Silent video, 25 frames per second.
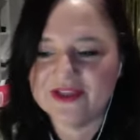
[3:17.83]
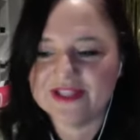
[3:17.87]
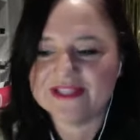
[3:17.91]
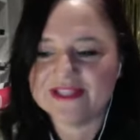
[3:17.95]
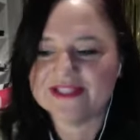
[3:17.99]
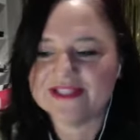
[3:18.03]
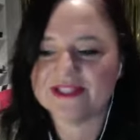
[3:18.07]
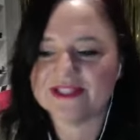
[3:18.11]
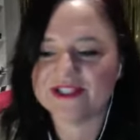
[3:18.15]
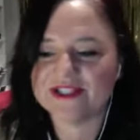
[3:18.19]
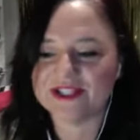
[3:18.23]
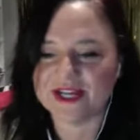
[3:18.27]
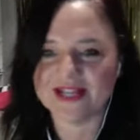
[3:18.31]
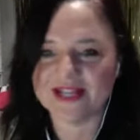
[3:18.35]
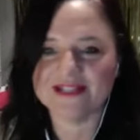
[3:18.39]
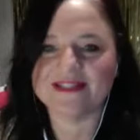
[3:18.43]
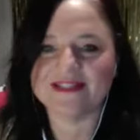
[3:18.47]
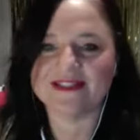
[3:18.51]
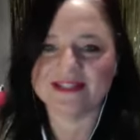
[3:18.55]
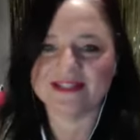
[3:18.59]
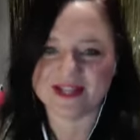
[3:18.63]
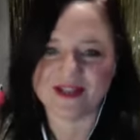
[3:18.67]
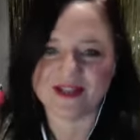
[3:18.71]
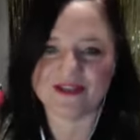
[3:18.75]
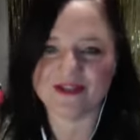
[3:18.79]
It's
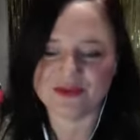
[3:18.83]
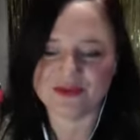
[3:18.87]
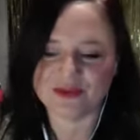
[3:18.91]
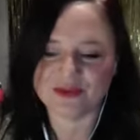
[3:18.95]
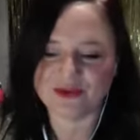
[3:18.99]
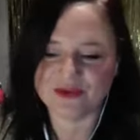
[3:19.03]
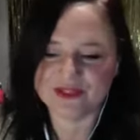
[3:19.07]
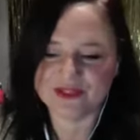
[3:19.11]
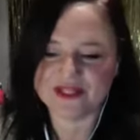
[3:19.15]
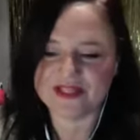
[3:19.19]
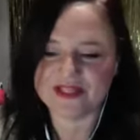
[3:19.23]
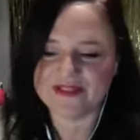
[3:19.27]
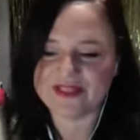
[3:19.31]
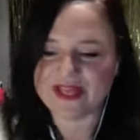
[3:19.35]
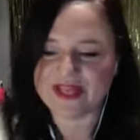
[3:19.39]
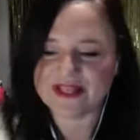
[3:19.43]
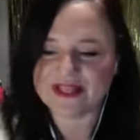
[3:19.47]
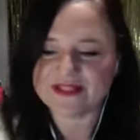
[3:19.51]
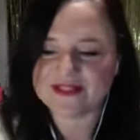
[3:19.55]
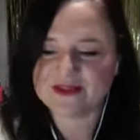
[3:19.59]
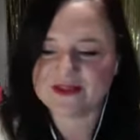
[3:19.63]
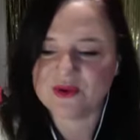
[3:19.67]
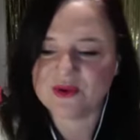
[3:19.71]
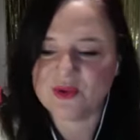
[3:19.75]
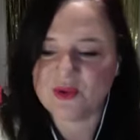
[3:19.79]
just a thought, and
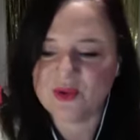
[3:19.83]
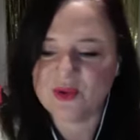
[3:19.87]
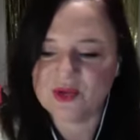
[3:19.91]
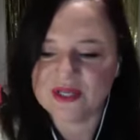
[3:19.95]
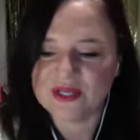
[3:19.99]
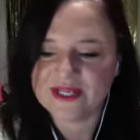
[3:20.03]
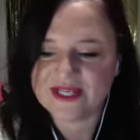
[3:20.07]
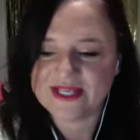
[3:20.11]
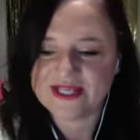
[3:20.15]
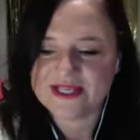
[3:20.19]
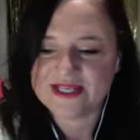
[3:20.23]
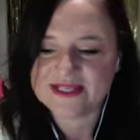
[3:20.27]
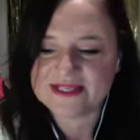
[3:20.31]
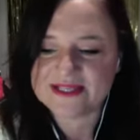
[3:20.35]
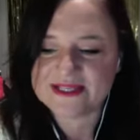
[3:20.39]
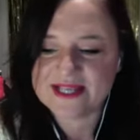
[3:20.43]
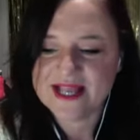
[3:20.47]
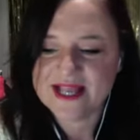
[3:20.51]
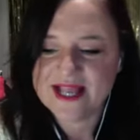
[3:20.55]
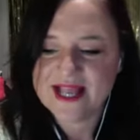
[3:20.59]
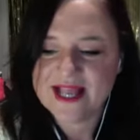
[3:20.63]
that's all it is.